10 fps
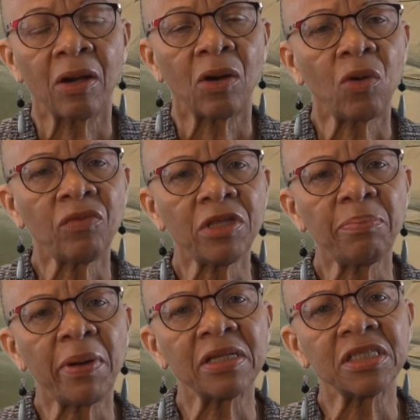Over the
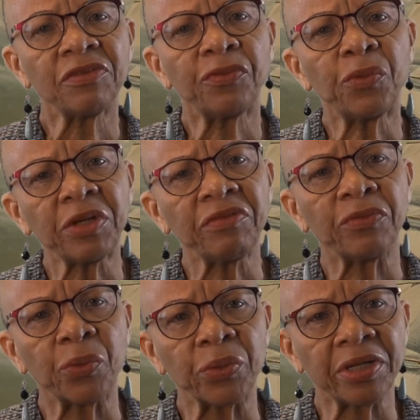past
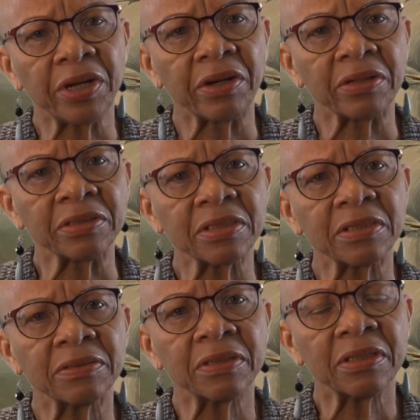44 years,
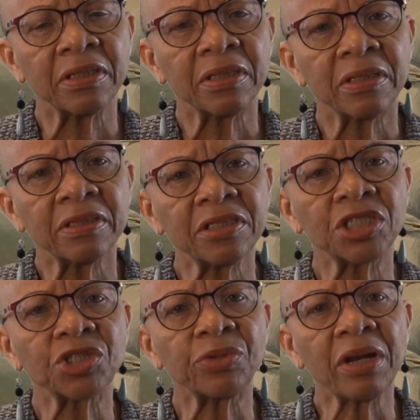the
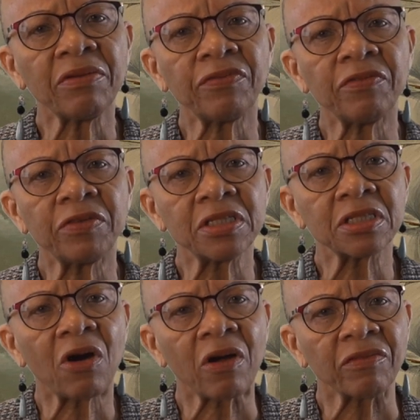strength of this
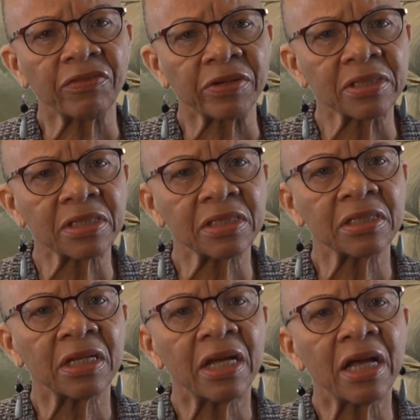conference
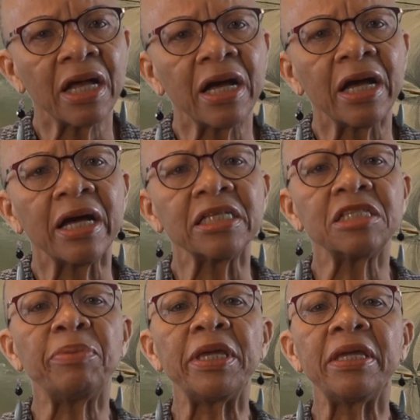
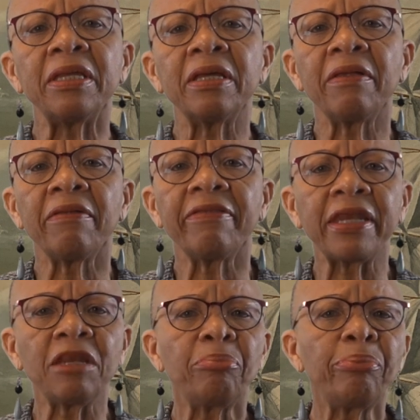has been that
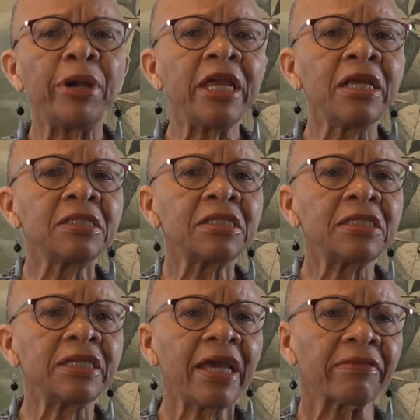it brings
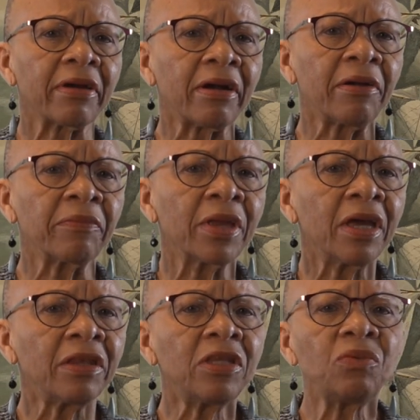together
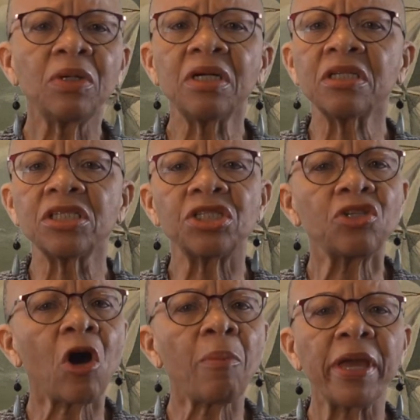the world's
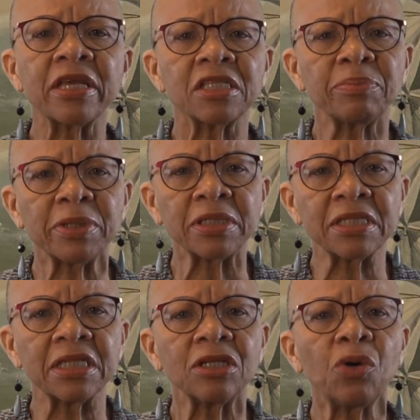top
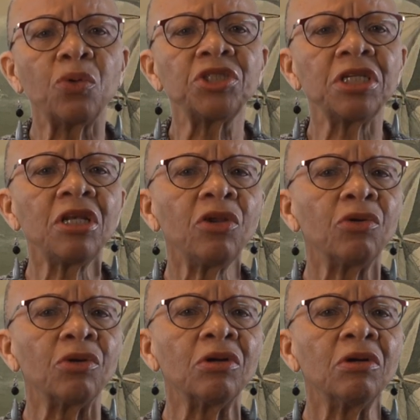experts in ocean
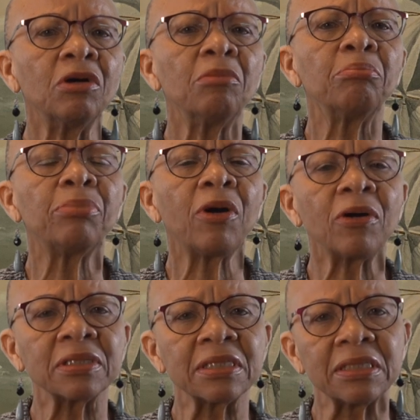law,
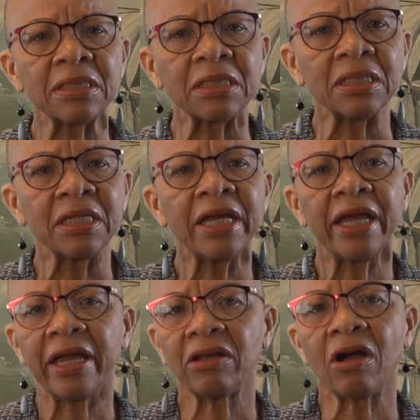policy,
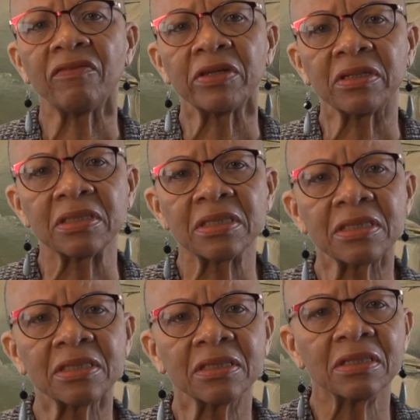and governance.